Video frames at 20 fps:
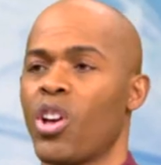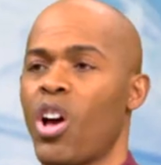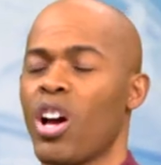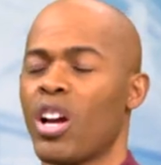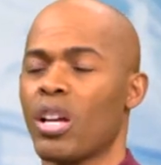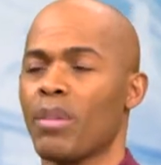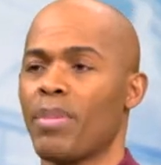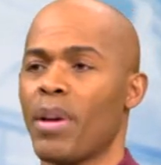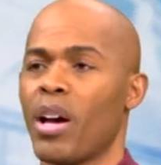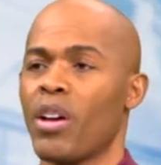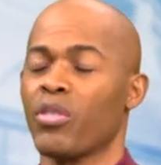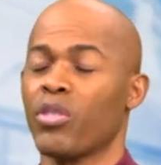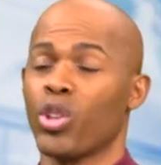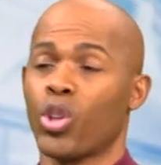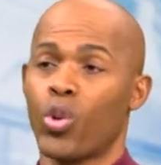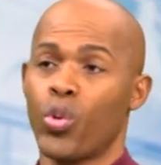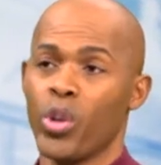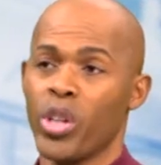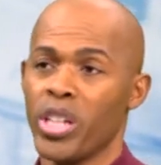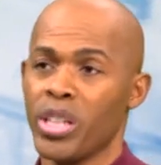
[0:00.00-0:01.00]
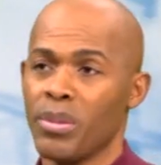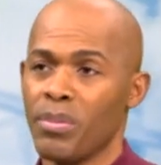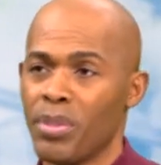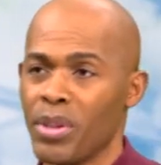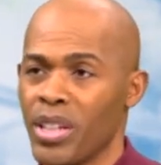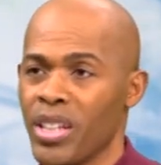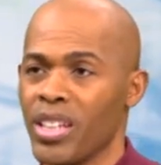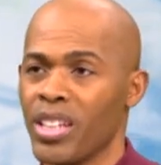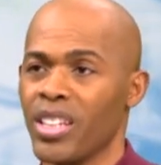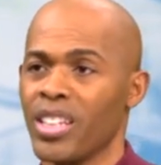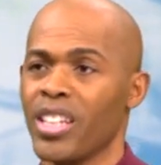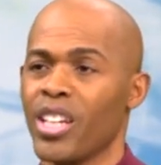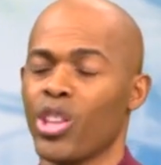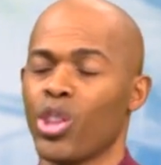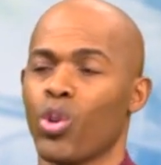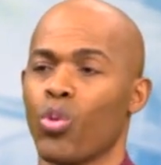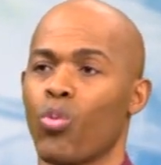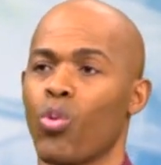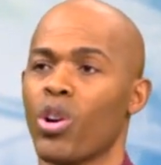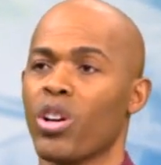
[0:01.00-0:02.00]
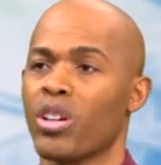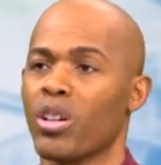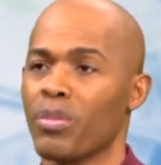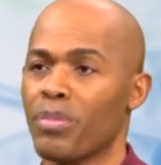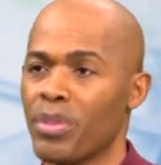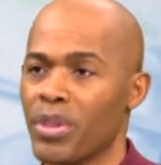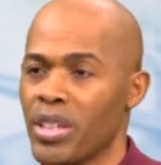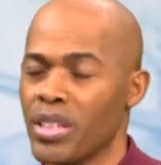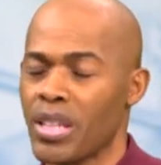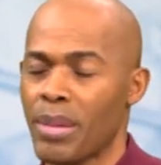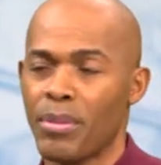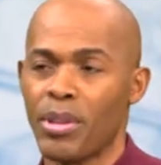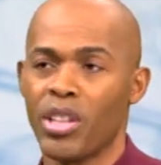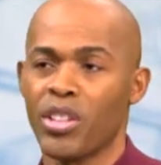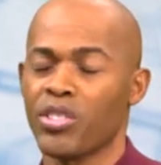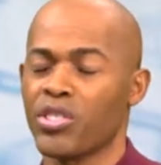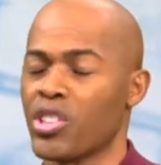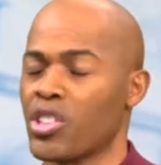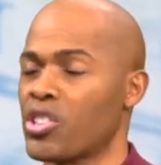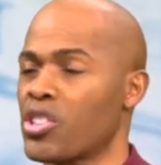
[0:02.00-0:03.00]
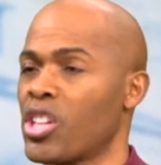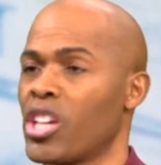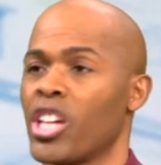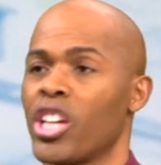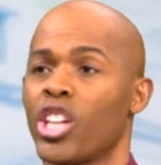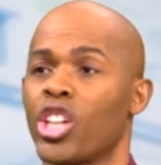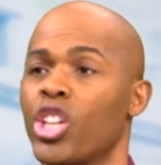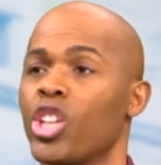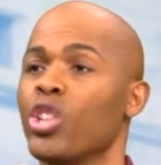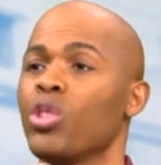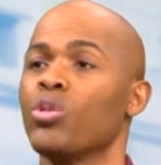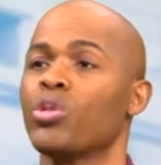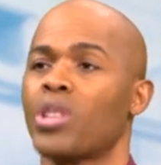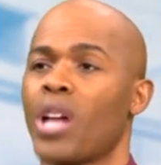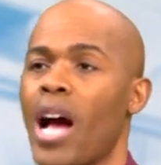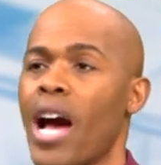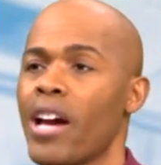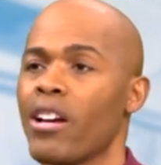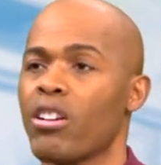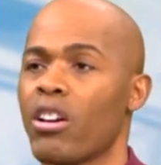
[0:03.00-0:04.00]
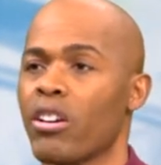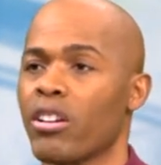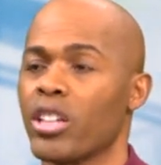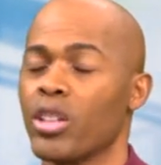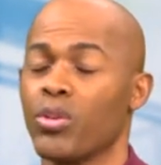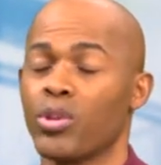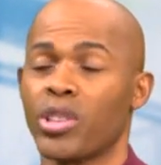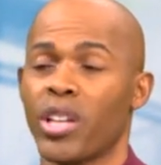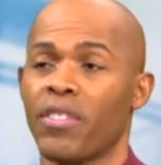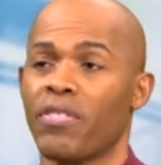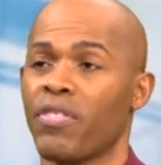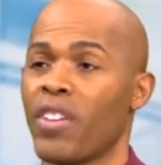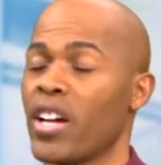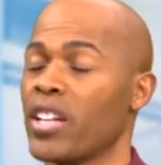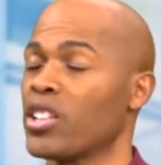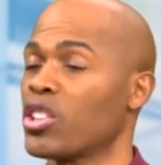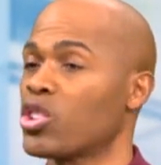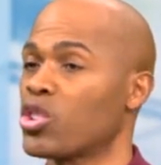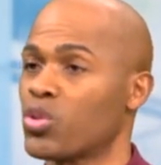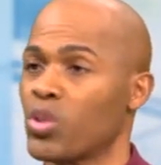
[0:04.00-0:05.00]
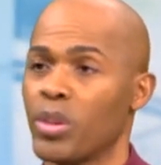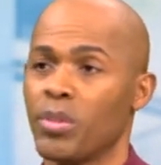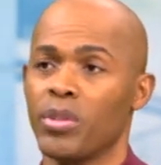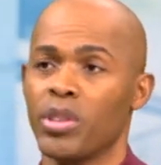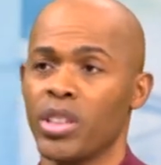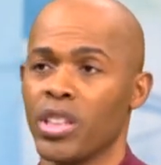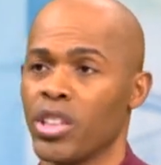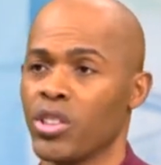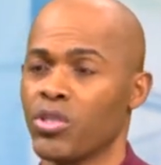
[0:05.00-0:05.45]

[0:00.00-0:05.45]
talk about the queen bee and the worker bees. I mean, there's this huge hierarchy, which I find extremely